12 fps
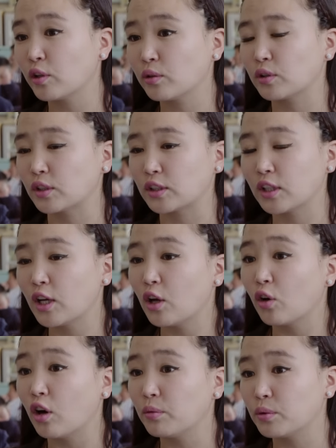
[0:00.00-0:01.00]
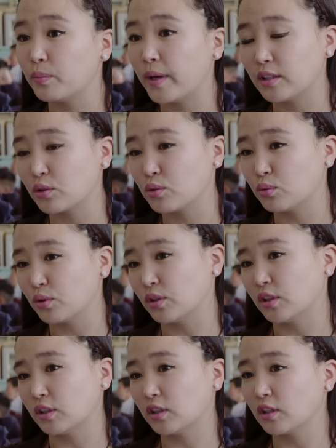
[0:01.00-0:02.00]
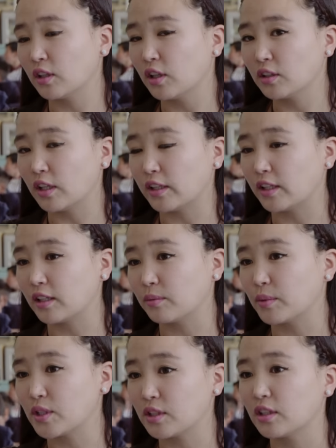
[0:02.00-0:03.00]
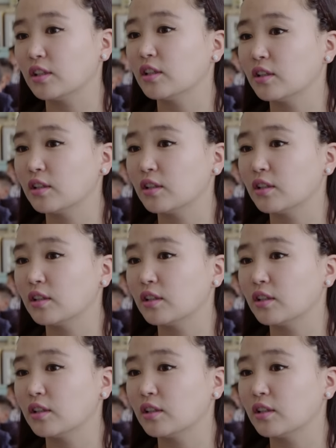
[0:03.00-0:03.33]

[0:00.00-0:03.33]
will we have a chance to preserve the traditional nomadic